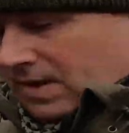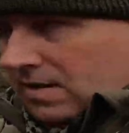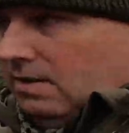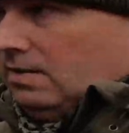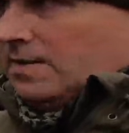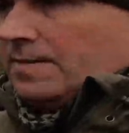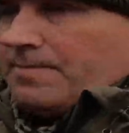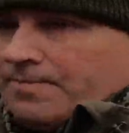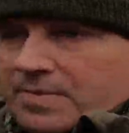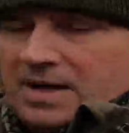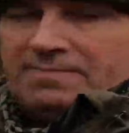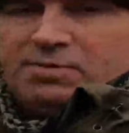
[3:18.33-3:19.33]
I
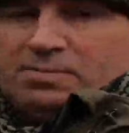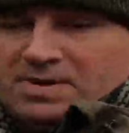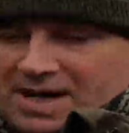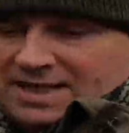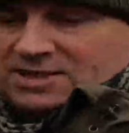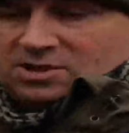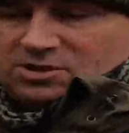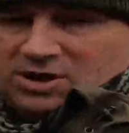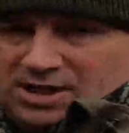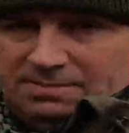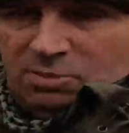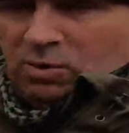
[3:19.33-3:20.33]
put my hat on
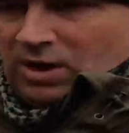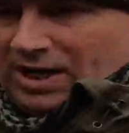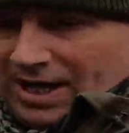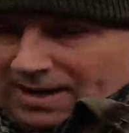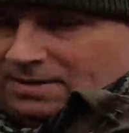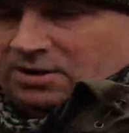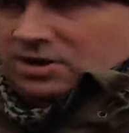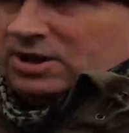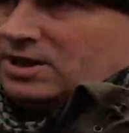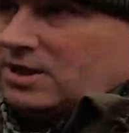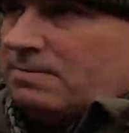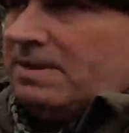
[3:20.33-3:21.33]
today, my woolly hat, because
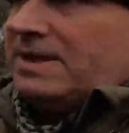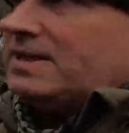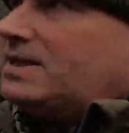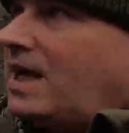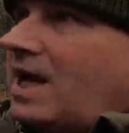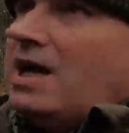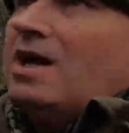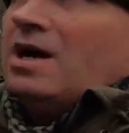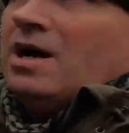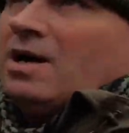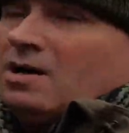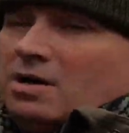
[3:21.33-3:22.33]
it's a bit
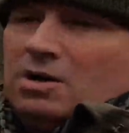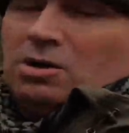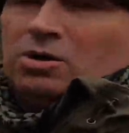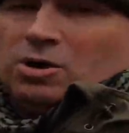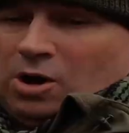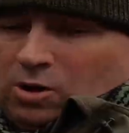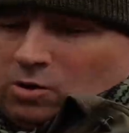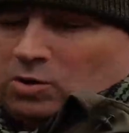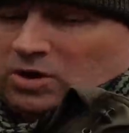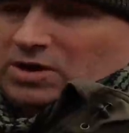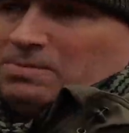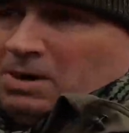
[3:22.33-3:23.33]
cold
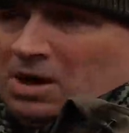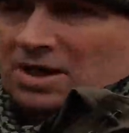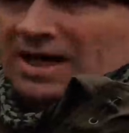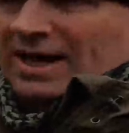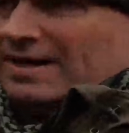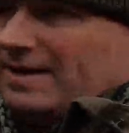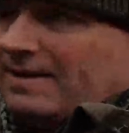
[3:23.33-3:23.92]
on the bald head.